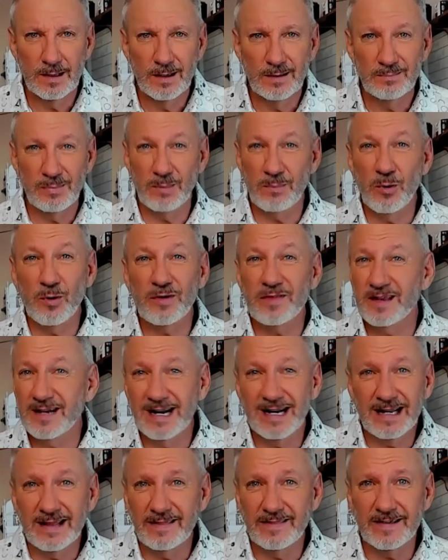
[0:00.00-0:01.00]
But more than
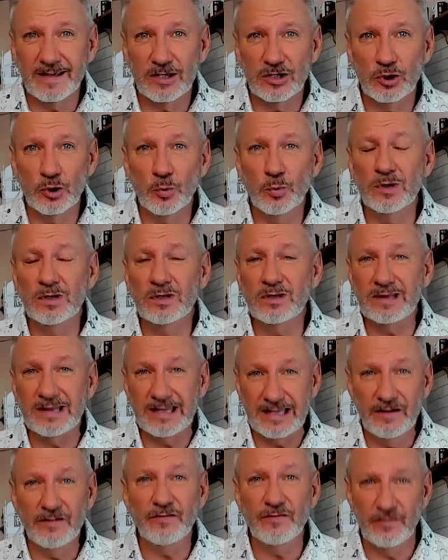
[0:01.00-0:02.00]
anything, you will
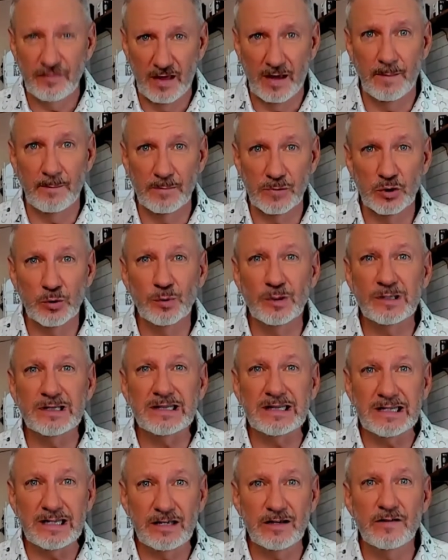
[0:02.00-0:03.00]
live them. You will
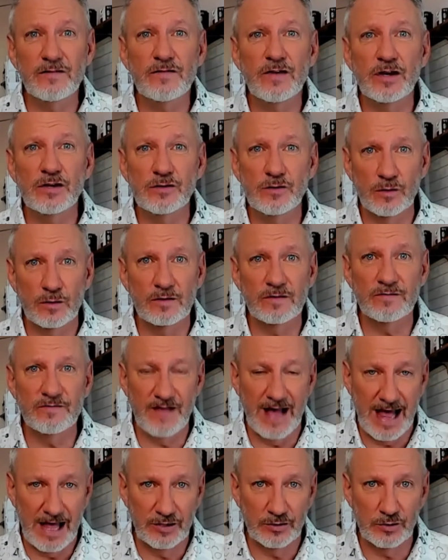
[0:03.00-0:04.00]
live your
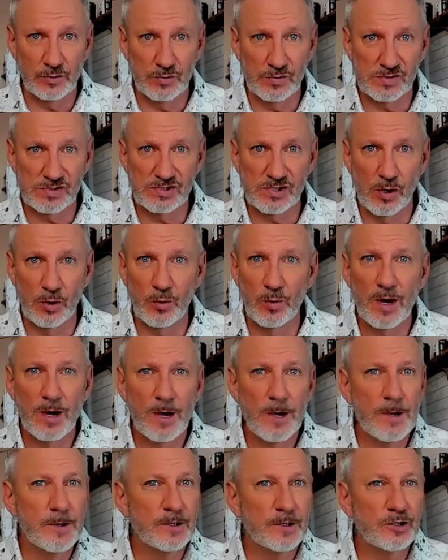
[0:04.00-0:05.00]
values. So
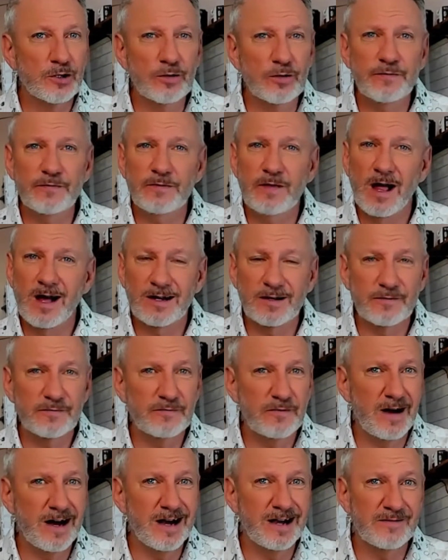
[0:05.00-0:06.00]
your flock of
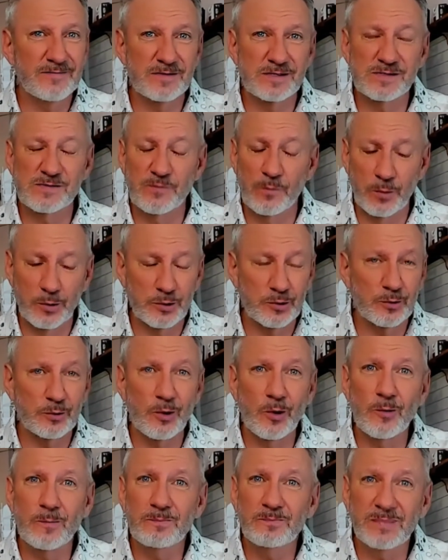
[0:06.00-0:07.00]
five is for your
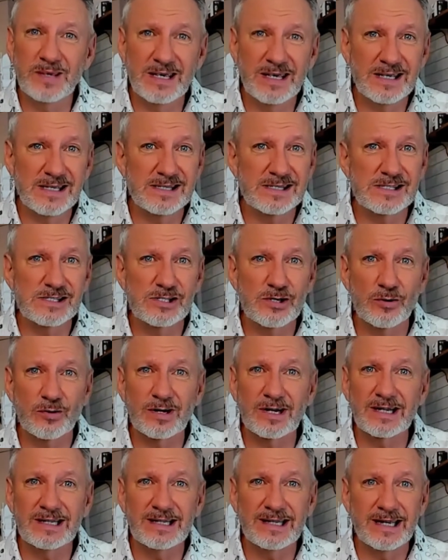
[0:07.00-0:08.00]
own peace, your
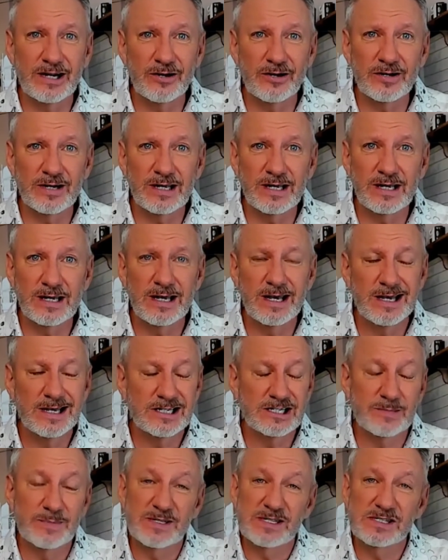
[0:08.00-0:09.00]
clarity,
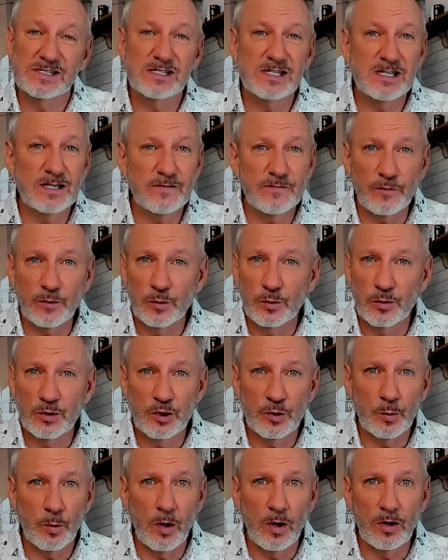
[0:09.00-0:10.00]
to be seen for who
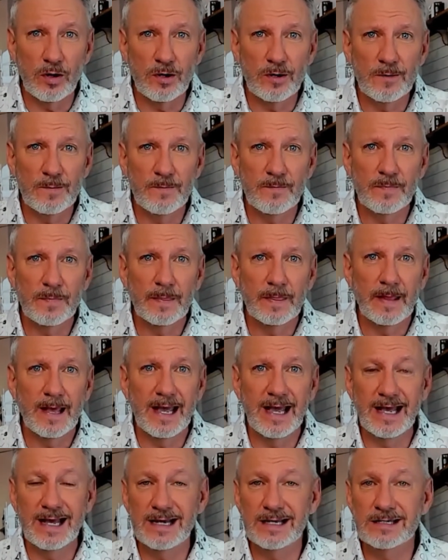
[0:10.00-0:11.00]
you are,
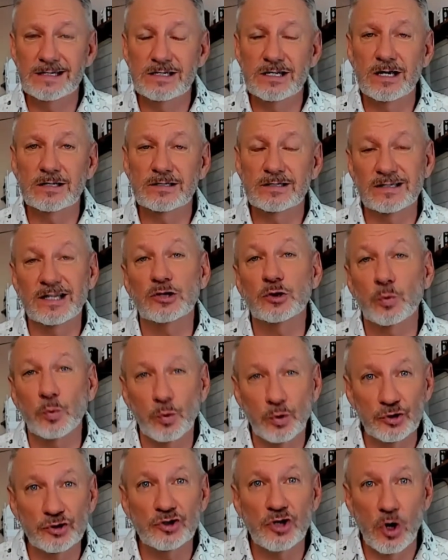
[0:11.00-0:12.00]
and to let the
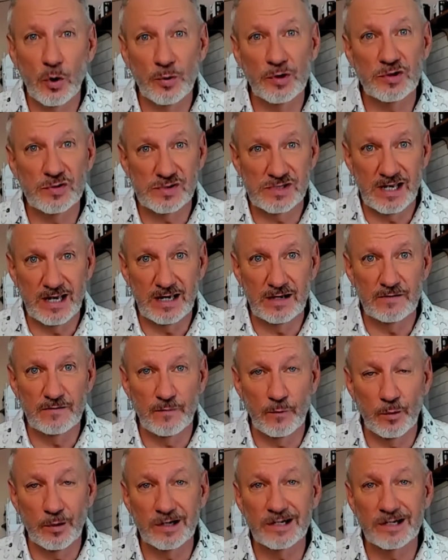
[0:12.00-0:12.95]
world know what you stand for.